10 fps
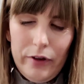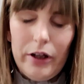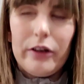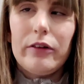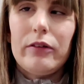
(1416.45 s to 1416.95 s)

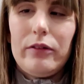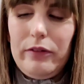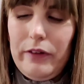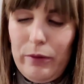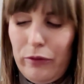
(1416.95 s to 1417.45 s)
like
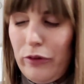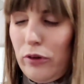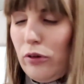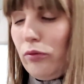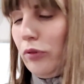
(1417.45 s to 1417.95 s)
there
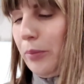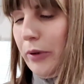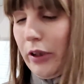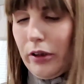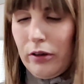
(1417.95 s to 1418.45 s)
is no
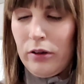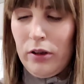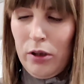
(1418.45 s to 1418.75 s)
ribbing.